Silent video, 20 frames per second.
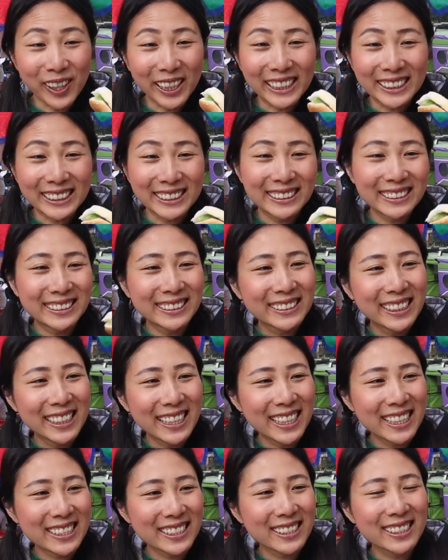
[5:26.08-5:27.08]
one
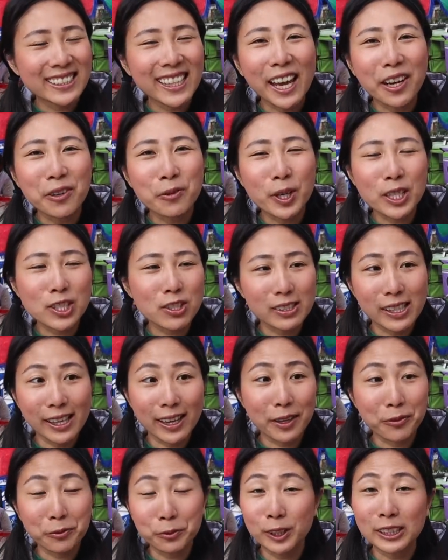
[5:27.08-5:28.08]
is a sandwich,
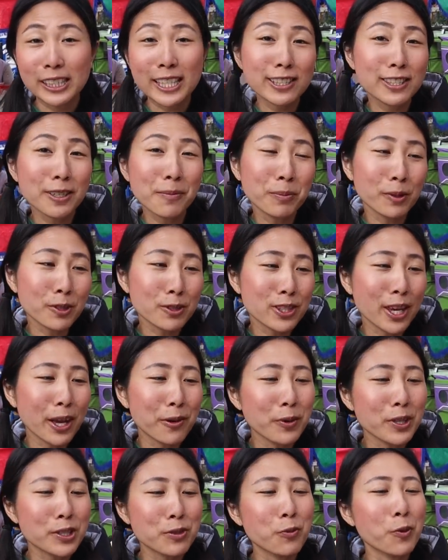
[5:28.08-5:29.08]
like really simple
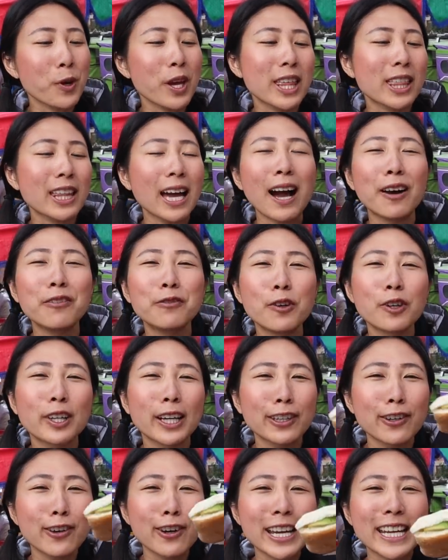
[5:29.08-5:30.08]
sandwich with
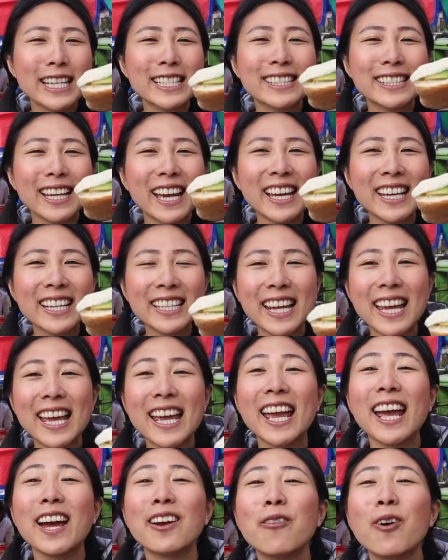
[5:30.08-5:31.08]
avocado inside.
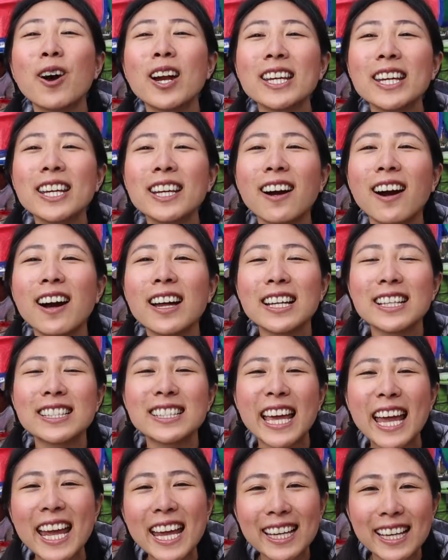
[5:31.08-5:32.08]
And what he got
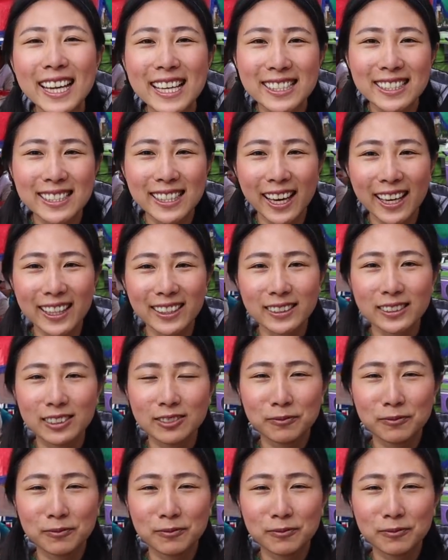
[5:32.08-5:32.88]
is egg inside.